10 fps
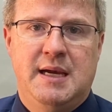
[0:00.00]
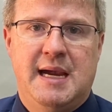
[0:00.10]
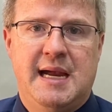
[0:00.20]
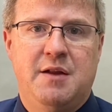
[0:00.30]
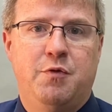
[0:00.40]

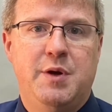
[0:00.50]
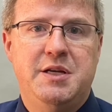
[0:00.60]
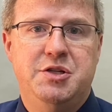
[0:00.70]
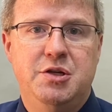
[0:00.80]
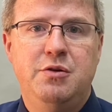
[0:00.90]
And if we
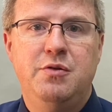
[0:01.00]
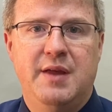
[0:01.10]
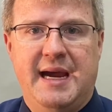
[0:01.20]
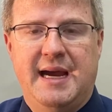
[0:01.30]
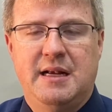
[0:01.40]
do
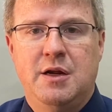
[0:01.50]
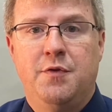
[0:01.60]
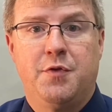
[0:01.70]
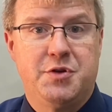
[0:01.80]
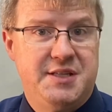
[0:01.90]
that
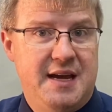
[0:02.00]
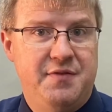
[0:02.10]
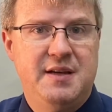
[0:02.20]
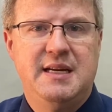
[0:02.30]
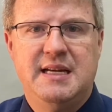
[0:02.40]
for
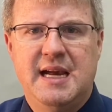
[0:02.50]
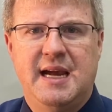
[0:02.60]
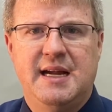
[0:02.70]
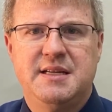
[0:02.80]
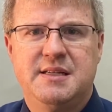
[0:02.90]
70
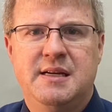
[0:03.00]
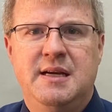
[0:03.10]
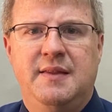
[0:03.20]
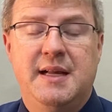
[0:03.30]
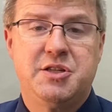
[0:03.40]
days,
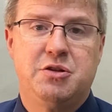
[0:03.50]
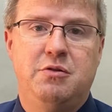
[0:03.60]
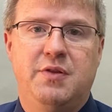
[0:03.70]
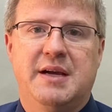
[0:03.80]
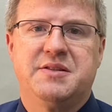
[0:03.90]
that's
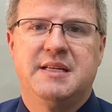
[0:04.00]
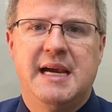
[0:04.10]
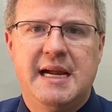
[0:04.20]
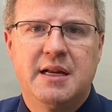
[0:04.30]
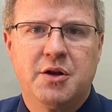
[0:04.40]

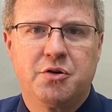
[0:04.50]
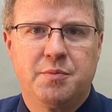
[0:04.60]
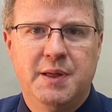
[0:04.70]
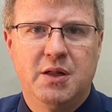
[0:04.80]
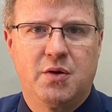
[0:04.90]
2,800
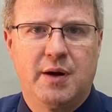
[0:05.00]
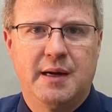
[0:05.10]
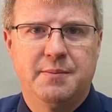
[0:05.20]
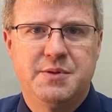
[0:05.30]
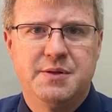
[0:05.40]

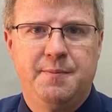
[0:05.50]
milligrams.